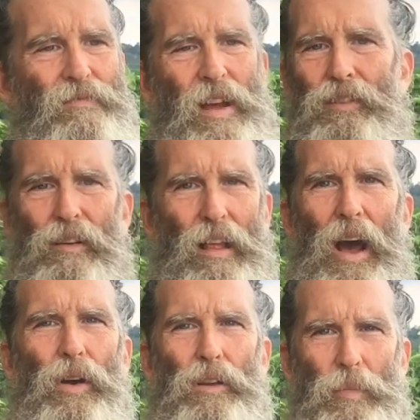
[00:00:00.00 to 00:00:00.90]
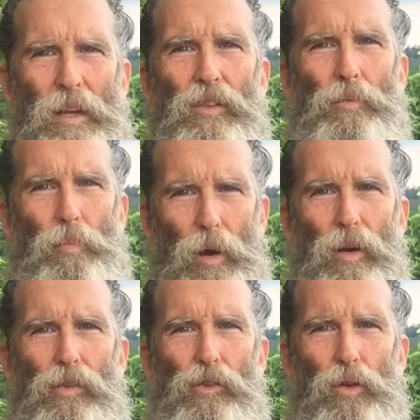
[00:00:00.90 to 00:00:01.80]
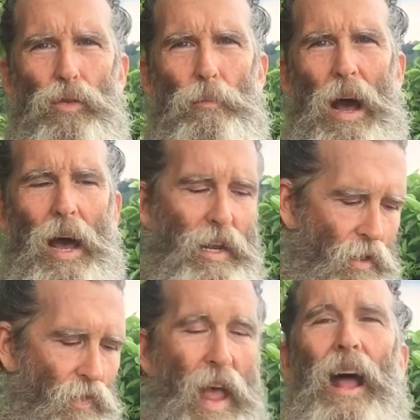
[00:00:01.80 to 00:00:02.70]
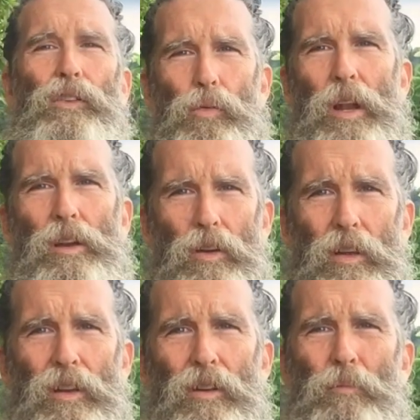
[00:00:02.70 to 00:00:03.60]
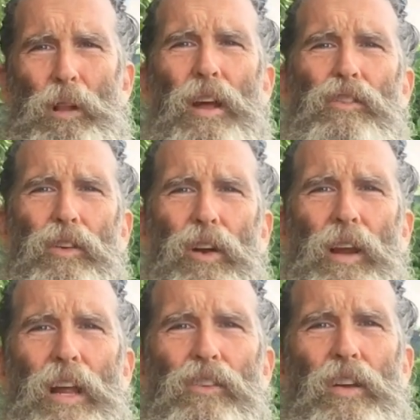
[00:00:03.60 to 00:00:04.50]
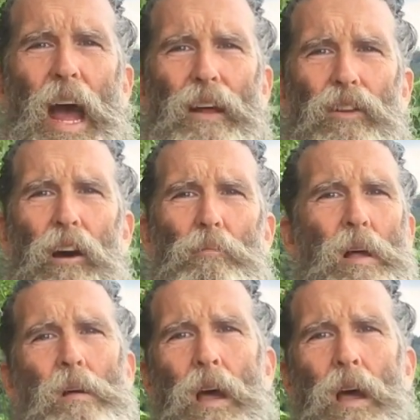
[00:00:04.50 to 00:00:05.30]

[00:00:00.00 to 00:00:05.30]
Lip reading: doesn't allow it to be dispersed through the body, and that's when your blood sugar gets jacked up.